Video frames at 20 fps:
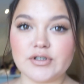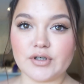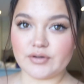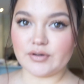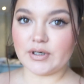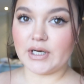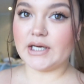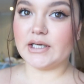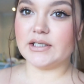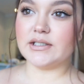
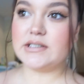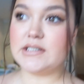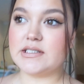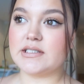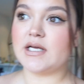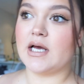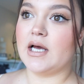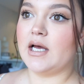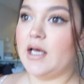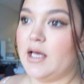to
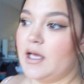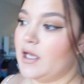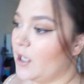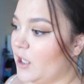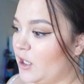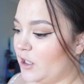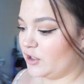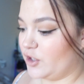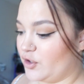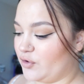his
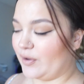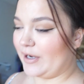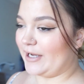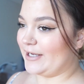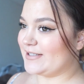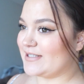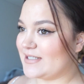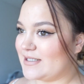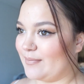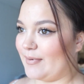little
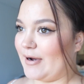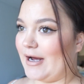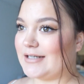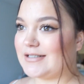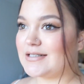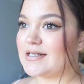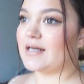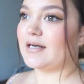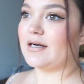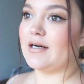Easter
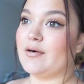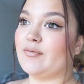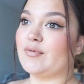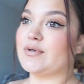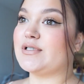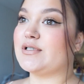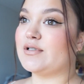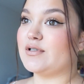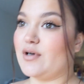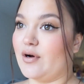basket and it
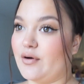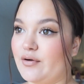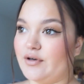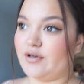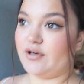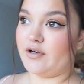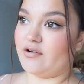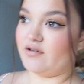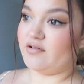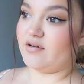was so
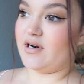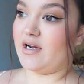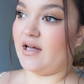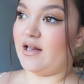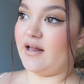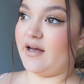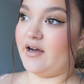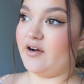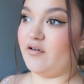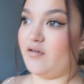cute. He
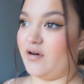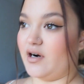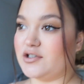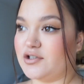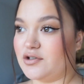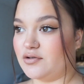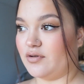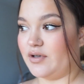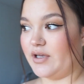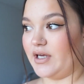like
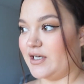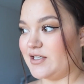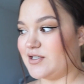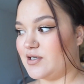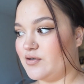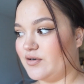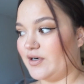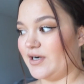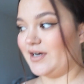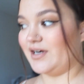crushed all the
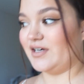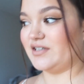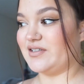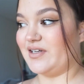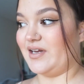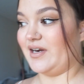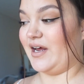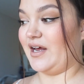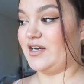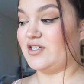Easter eggs
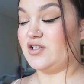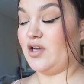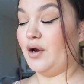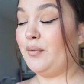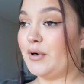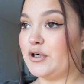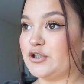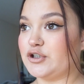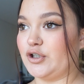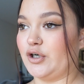and had so
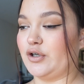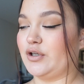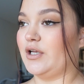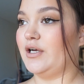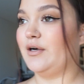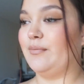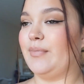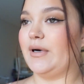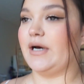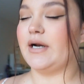much
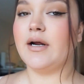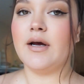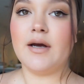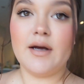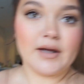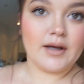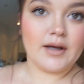chocolate but